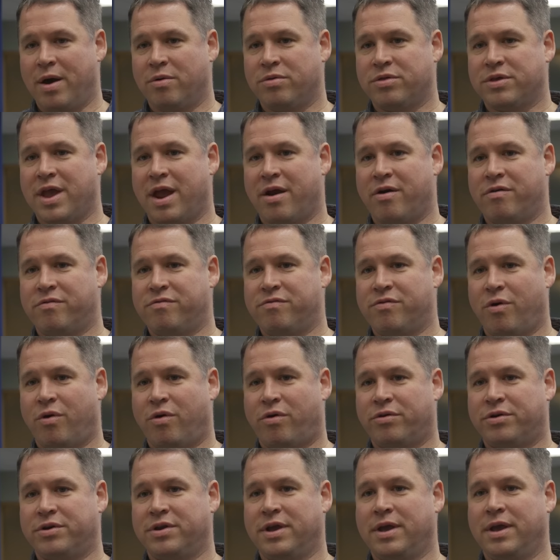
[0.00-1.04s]
healthcare
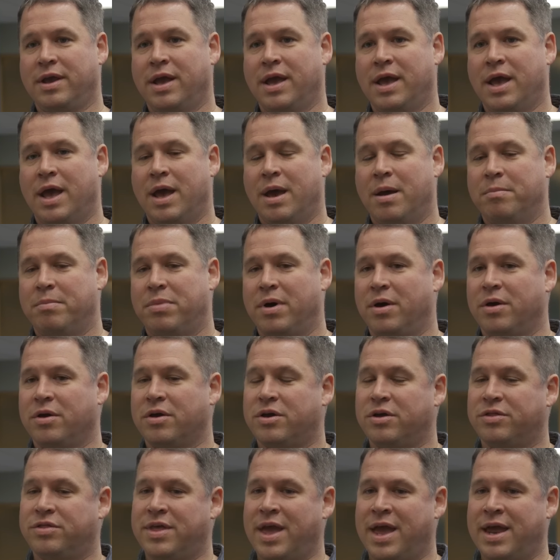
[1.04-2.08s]
authority but
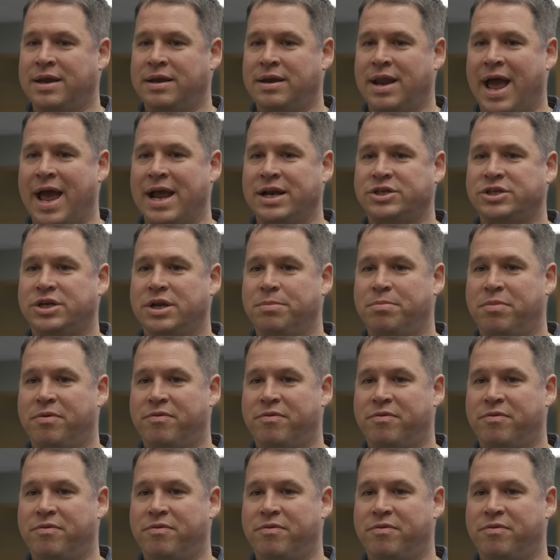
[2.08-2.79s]
could then actually